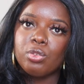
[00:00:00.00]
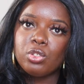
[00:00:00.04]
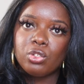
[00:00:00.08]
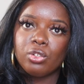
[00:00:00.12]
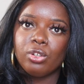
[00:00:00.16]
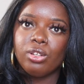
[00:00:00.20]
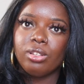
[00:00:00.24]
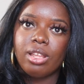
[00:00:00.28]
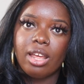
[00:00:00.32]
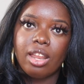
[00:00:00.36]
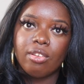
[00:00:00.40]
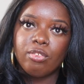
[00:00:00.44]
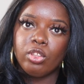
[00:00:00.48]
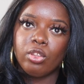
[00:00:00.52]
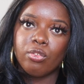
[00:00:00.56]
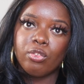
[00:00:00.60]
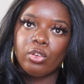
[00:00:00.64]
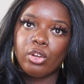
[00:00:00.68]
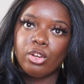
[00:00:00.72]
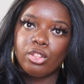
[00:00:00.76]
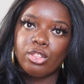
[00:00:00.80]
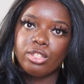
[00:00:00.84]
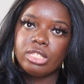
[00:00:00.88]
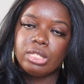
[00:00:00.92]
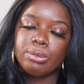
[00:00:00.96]
sure a lot of you have
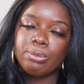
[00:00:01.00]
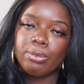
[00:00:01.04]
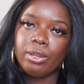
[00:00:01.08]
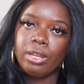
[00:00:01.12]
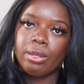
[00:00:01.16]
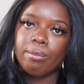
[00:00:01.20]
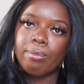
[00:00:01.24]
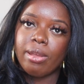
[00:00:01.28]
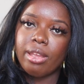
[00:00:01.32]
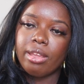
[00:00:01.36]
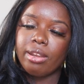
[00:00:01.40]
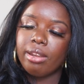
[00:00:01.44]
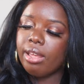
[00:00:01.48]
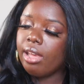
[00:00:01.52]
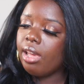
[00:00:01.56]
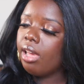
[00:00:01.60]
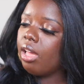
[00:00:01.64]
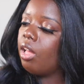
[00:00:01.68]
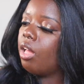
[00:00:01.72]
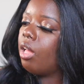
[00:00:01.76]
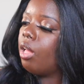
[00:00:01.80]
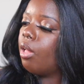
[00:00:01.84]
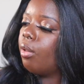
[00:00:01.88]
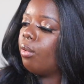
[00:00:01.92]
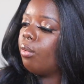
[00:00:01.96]
heard of this spray by
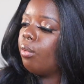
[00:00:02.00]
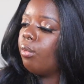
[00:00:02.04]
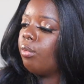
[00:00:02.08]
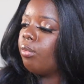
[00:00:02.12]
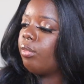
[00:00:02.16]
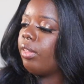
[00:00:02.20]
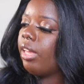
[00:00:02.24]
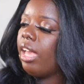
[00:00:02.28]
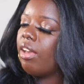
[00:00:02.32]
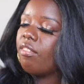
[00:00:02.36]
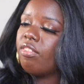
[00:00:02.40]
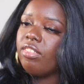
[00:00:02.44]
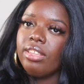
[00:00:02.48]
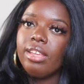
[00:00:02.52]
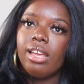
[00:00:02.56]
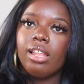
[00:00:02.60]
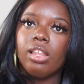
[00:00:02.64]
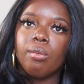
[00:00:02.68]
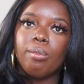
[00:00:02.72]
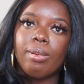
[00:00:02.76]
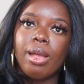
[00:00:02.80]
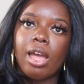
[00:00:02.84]
now. They have a yellow